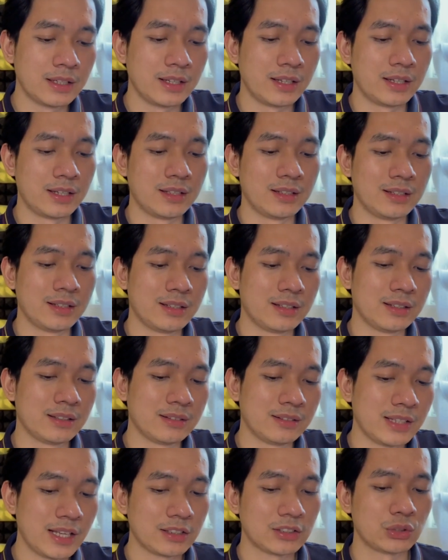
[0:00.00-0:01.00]

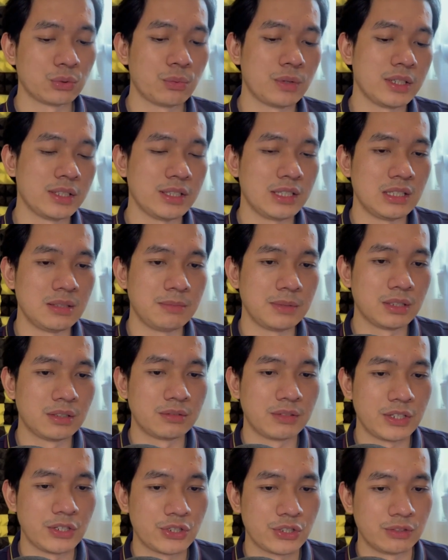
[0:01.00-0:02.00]
And next one,
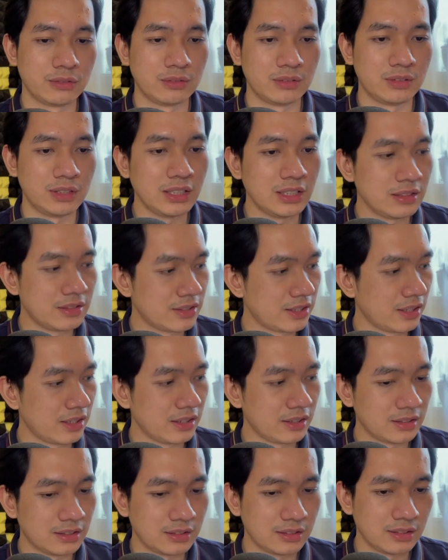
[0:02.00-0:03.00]
immigration
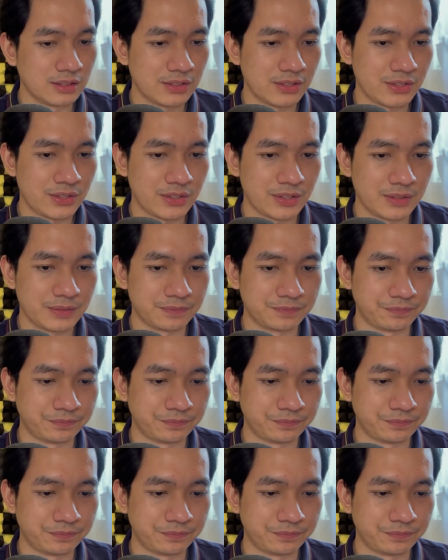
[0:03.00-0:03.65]
details.